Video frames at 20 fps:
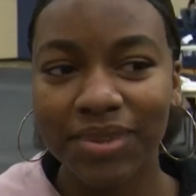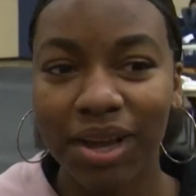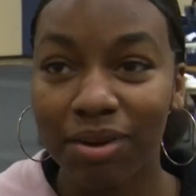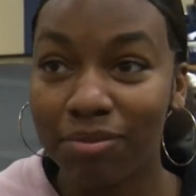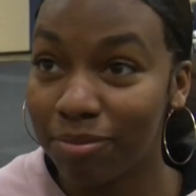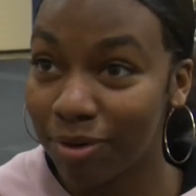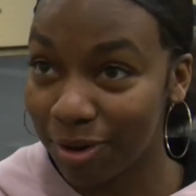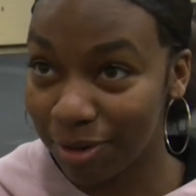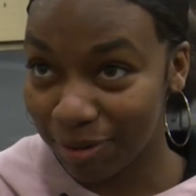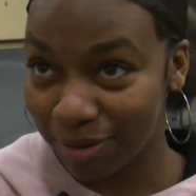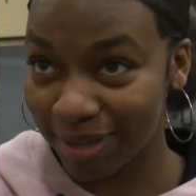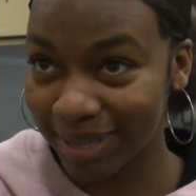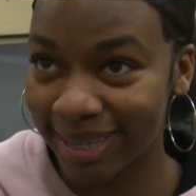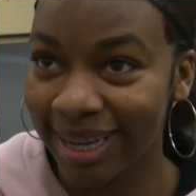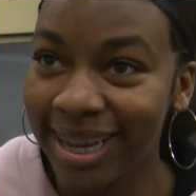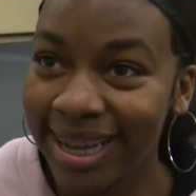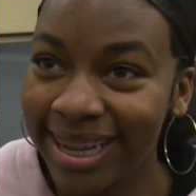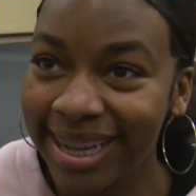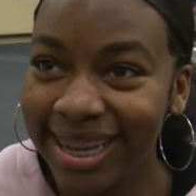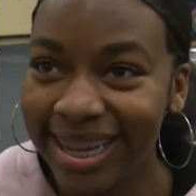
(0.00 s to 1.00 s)
I'm broke.
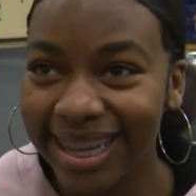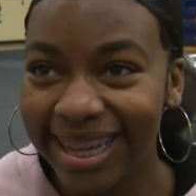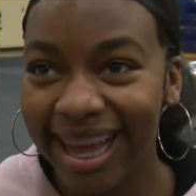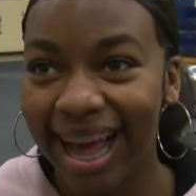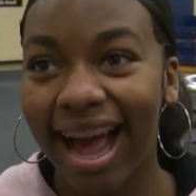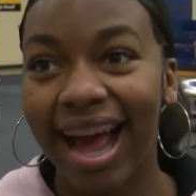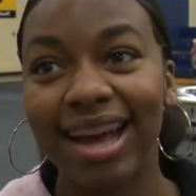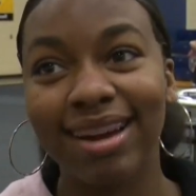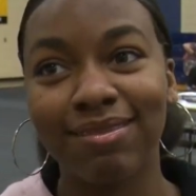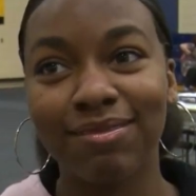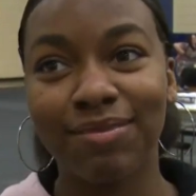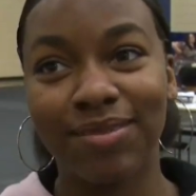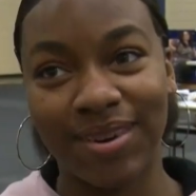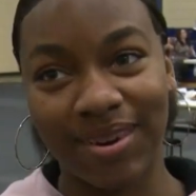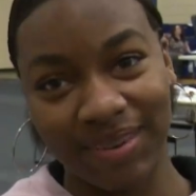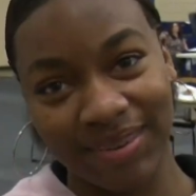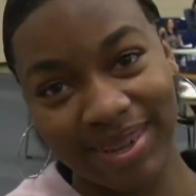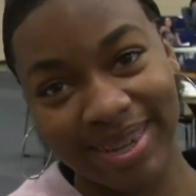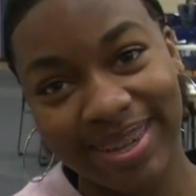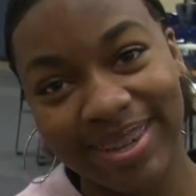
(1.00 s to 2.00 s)
I am
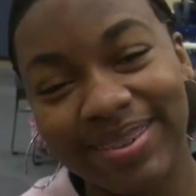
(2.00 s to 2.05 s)
broke.